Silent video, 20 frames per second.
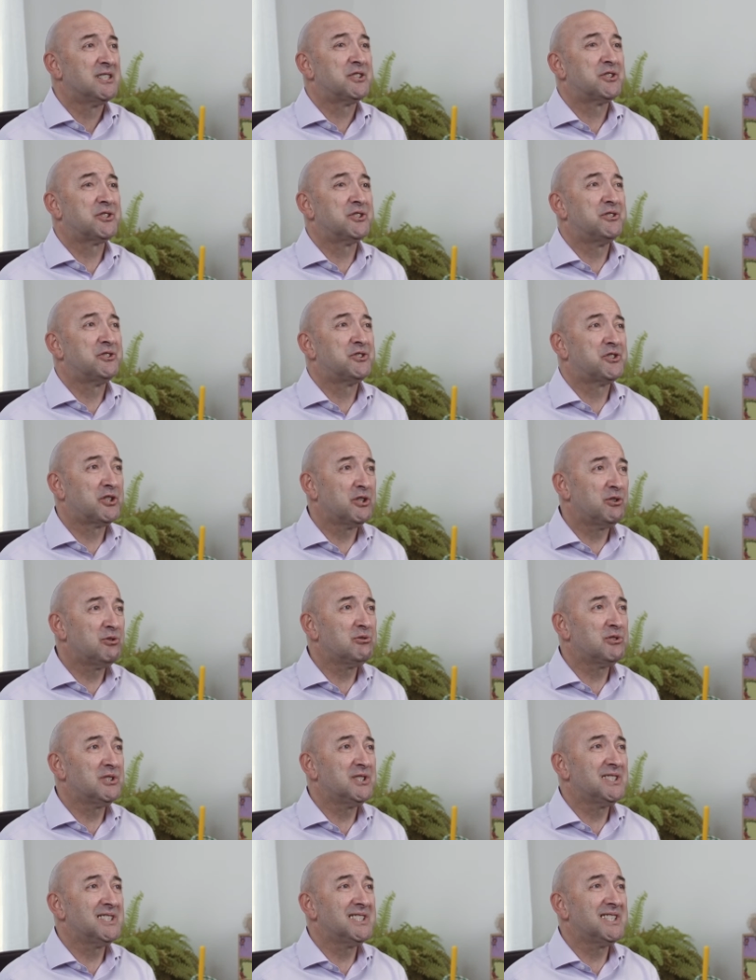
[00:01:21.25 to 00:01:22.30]
to
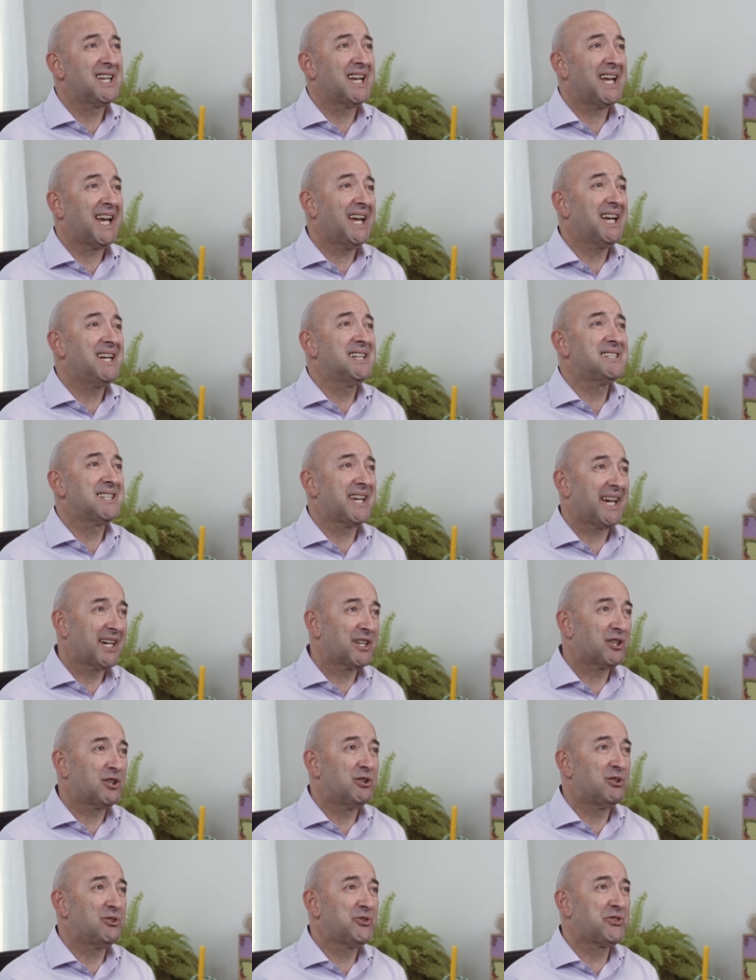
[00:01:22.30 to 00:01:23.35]
children and
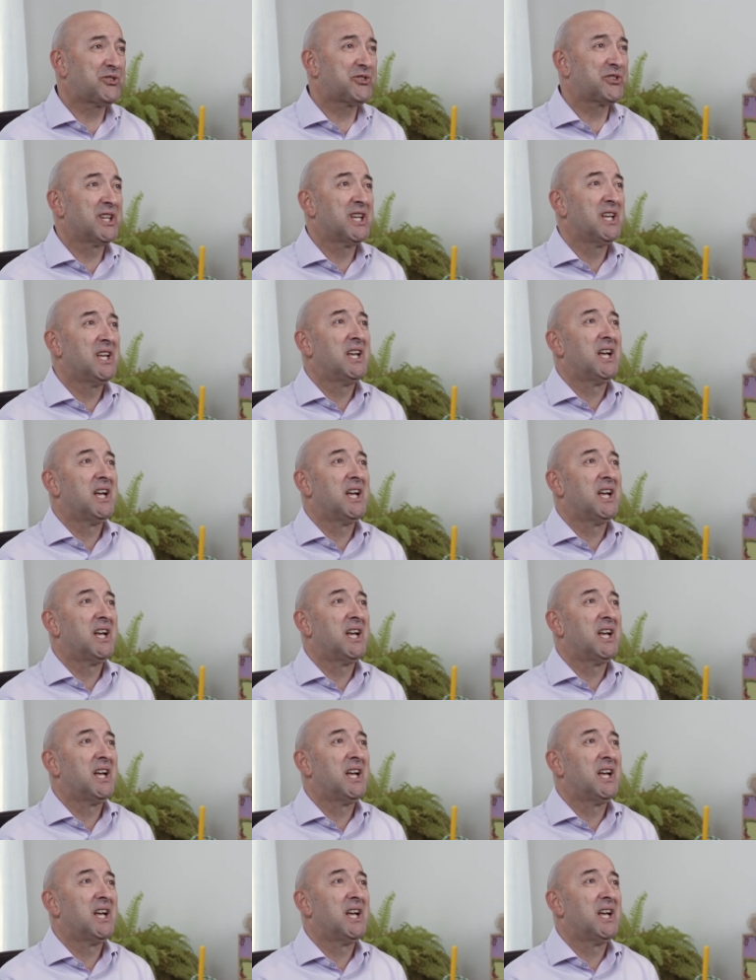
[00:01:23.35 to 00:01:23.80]
adults